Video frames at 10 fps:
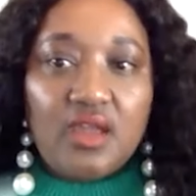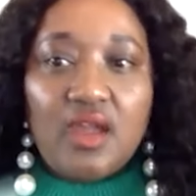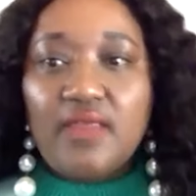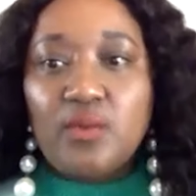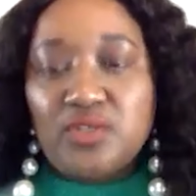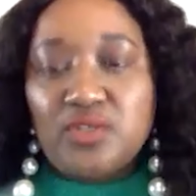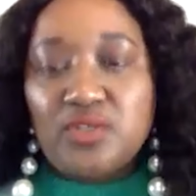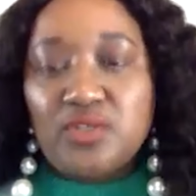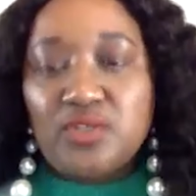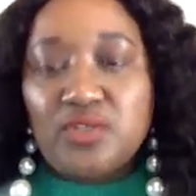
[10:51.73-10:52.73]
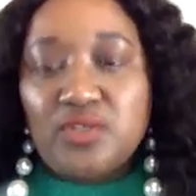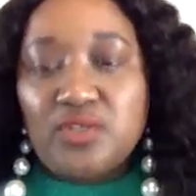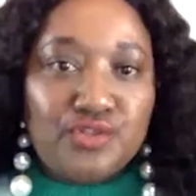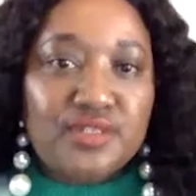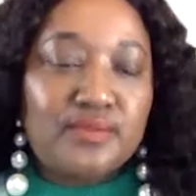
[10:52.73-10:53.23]
And then we take it from there.
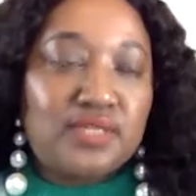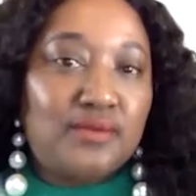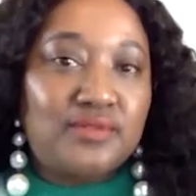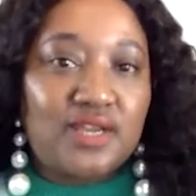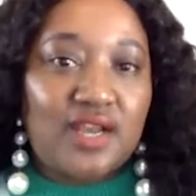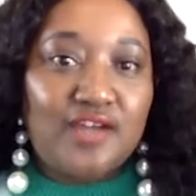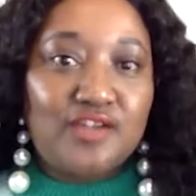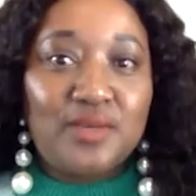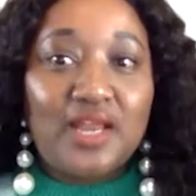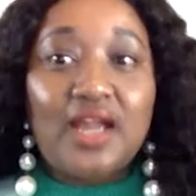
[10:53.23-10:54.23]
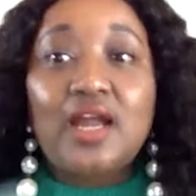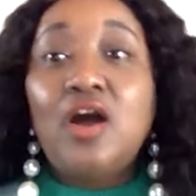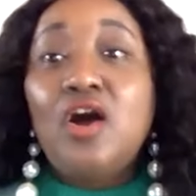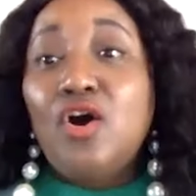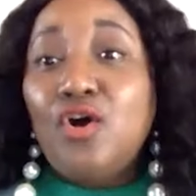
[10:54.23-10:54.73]
So, sometimes the client will be like,
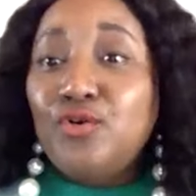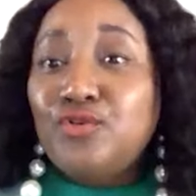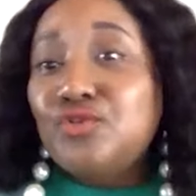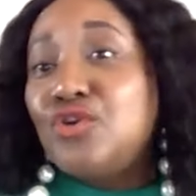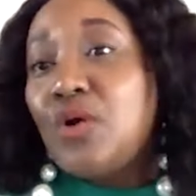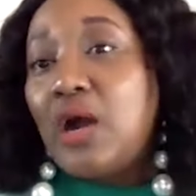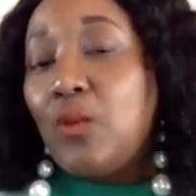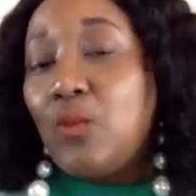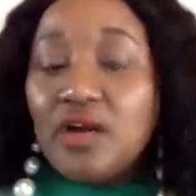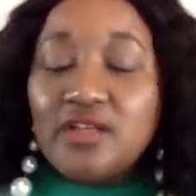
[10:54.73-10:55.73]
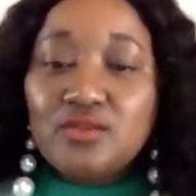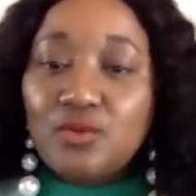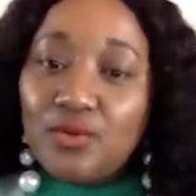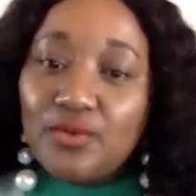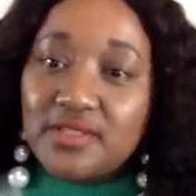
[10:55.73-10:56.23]
oh, I want
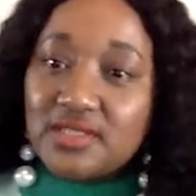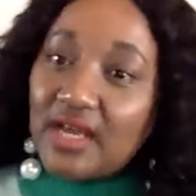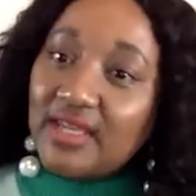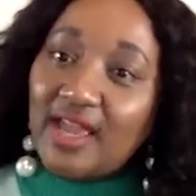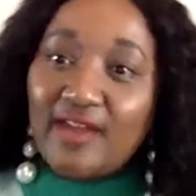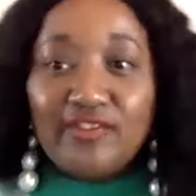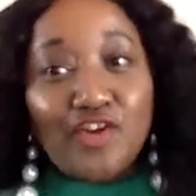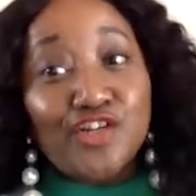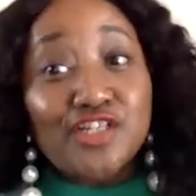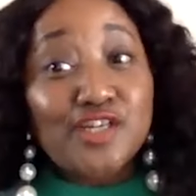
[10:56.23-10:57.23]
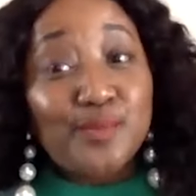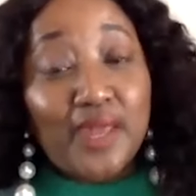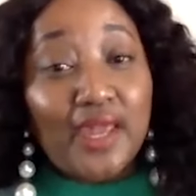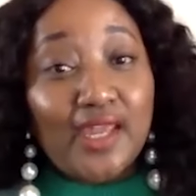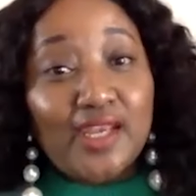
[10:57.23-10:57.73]
all this like caviar and
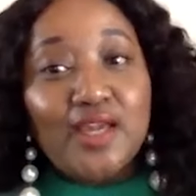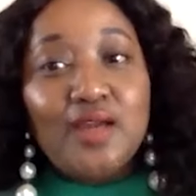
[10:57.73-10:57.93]
champagne.